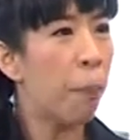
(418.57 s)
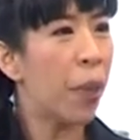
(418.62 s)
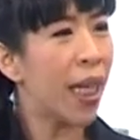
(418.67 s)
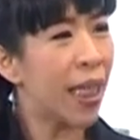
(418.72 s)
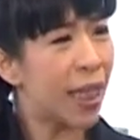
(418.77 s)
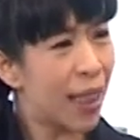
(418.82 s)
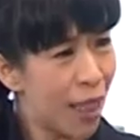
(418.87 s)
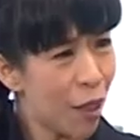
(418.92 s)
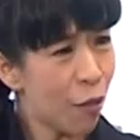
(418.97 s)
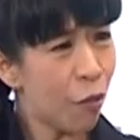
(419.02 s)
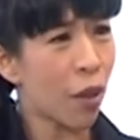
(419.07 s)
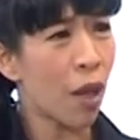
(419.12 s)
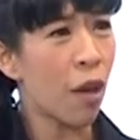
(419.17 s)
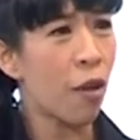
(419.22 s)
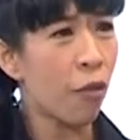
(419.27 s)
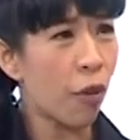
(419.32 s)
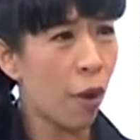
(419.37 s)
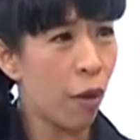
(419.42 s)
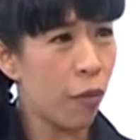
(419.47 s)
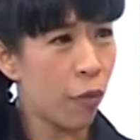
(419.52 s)
But it's different
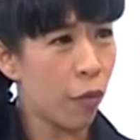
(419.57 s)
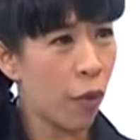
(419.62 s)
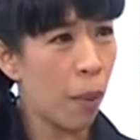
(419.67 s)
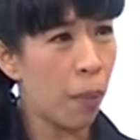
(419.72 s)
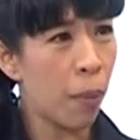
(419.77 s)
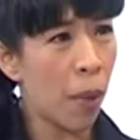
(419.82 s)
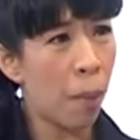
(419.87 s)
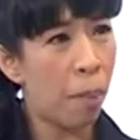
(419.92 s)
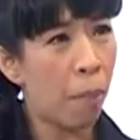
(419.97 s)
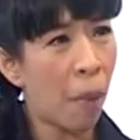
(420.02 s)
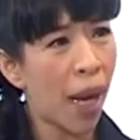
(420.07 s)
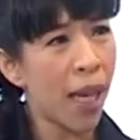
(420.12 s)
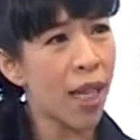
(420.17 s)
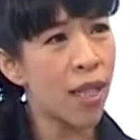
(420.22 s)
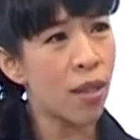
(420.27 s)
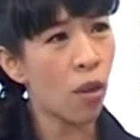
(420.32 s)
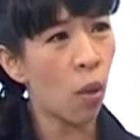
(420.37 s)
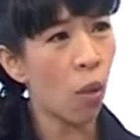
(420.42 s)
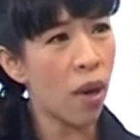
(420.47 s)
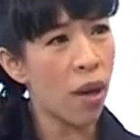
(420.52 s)
from a
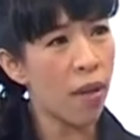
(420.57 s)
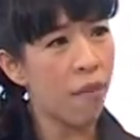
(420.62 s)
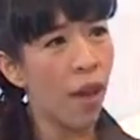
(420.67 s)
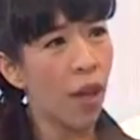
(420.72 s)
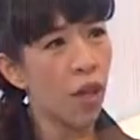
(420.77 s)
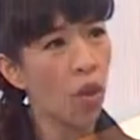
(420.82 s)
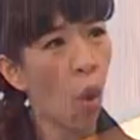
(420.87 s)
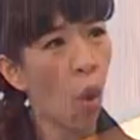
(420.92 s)
MICE or event-oriented